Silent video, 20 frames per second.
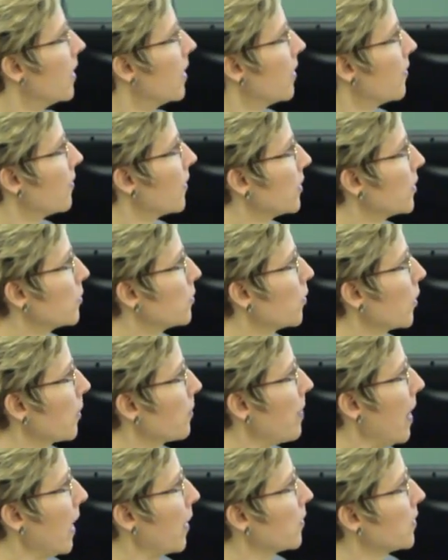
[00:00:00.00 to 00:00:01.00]
If I just work
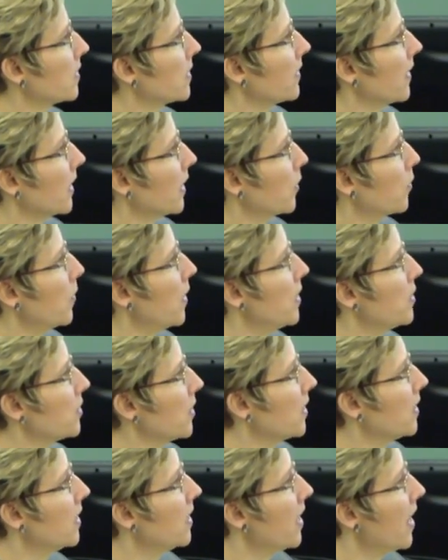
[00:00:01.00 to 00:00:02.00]
backwards in that
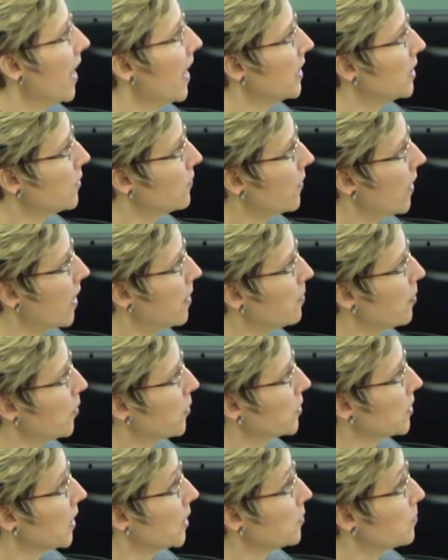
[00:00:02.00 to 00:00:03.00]
equation and divide both
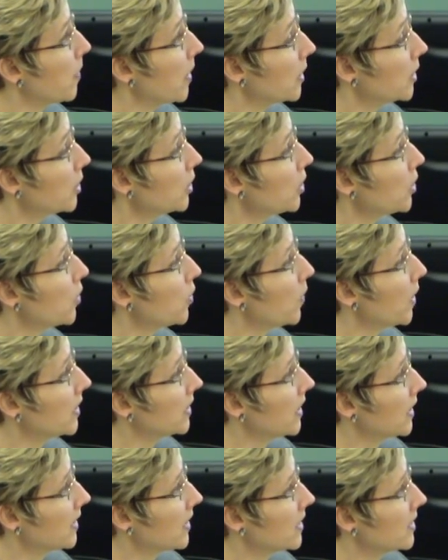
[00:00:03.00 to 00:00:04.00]
sides by Q,
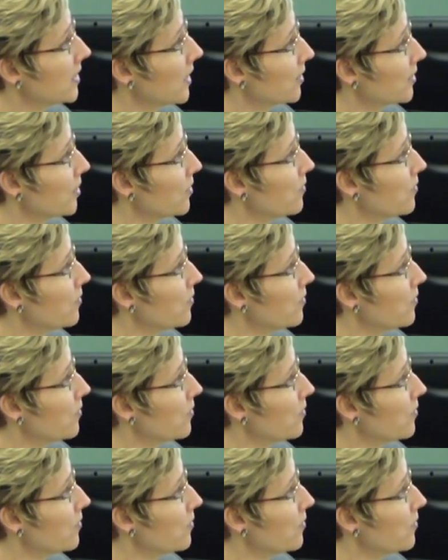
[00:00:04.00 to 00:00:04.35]
I'd get that delta